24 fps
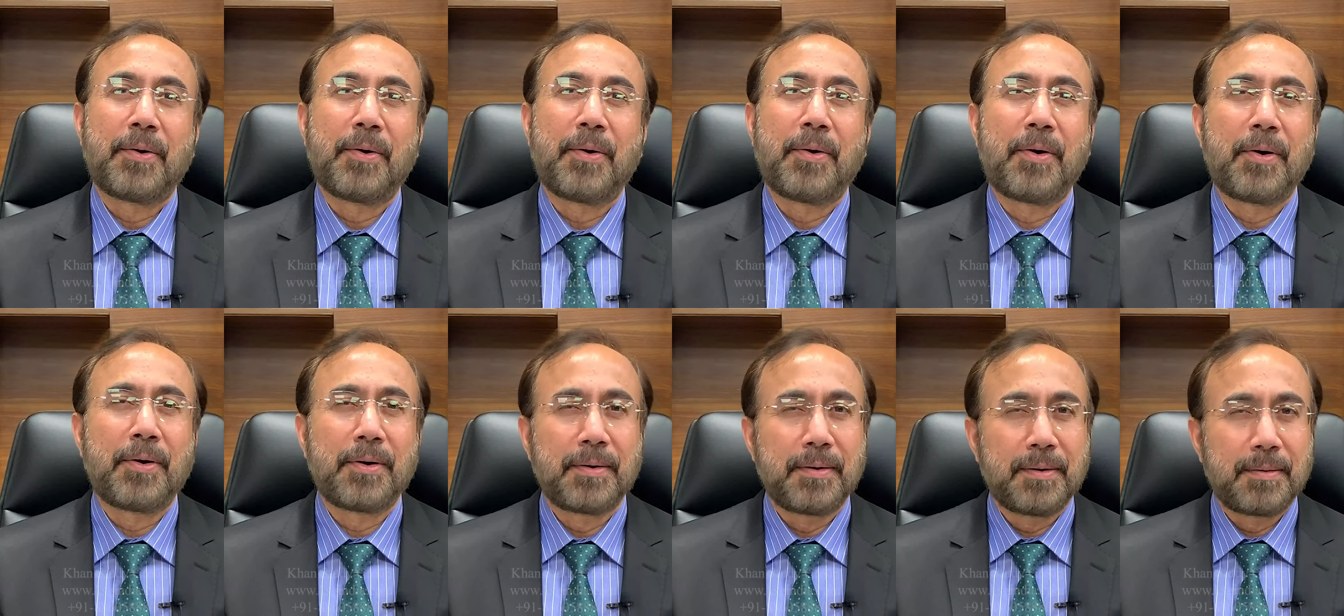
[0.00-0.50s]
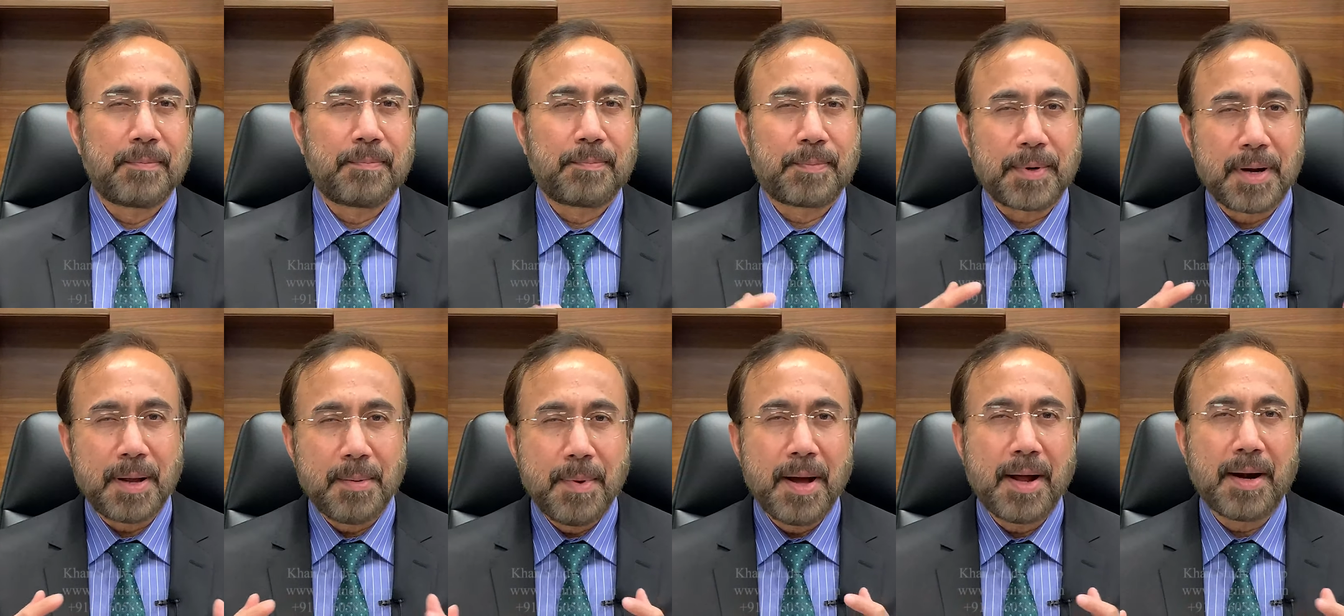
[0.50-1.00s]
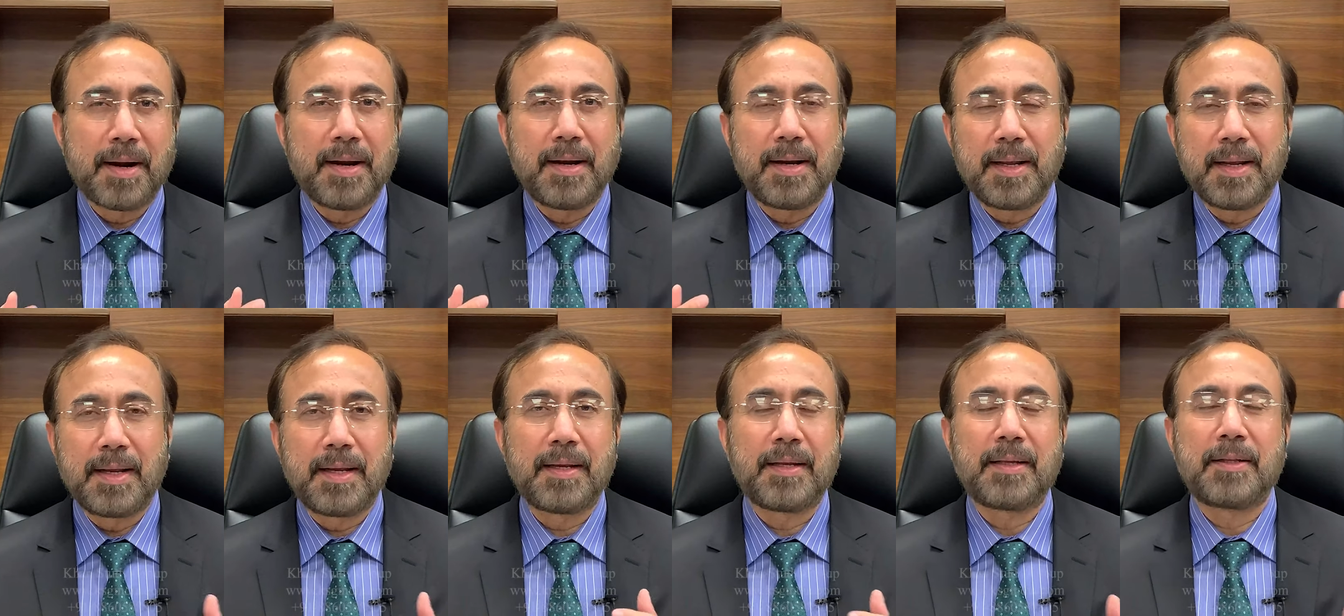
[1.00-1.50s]
on
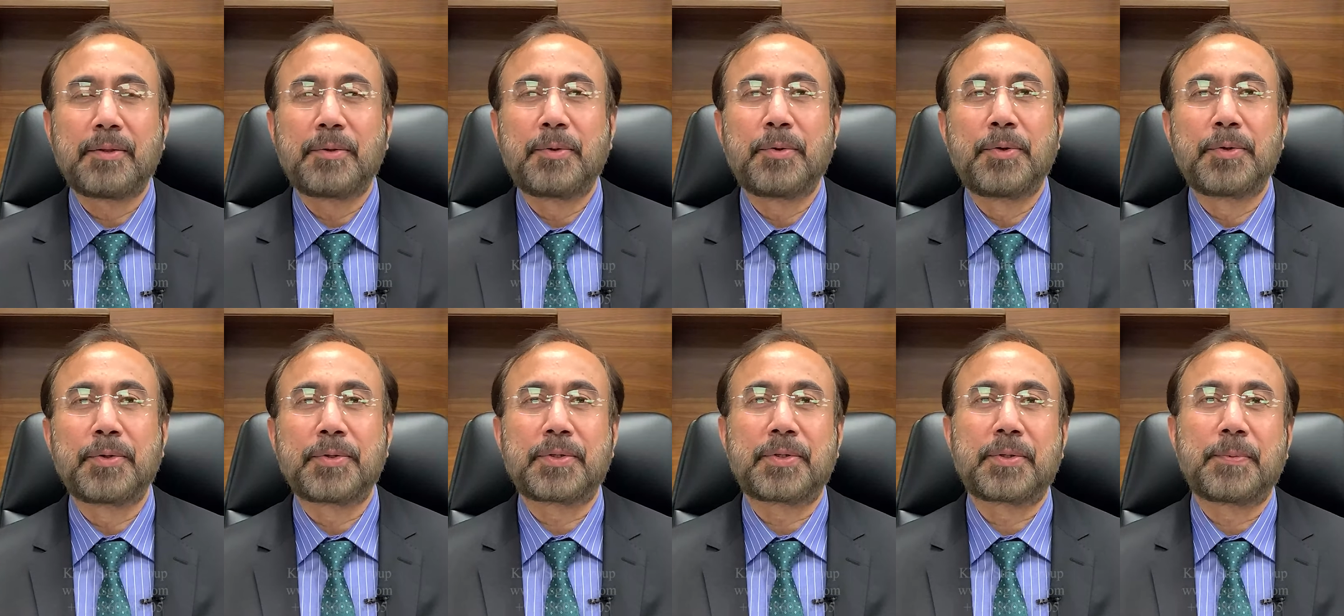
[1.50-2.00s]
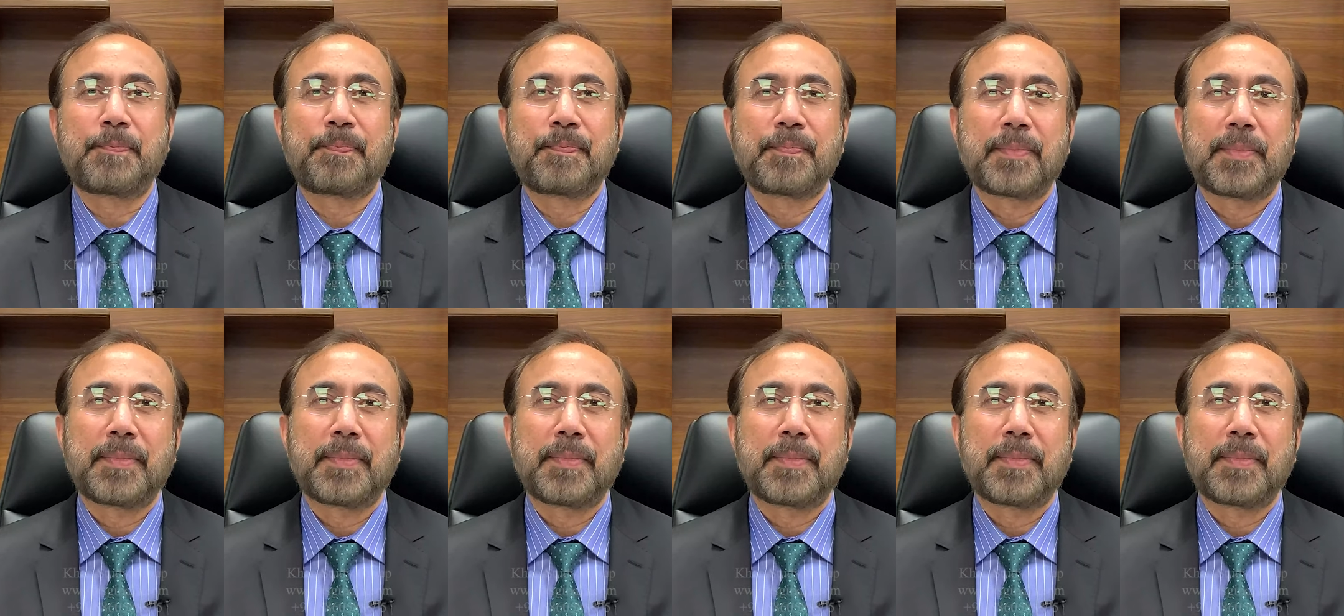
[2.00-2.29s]
primarily those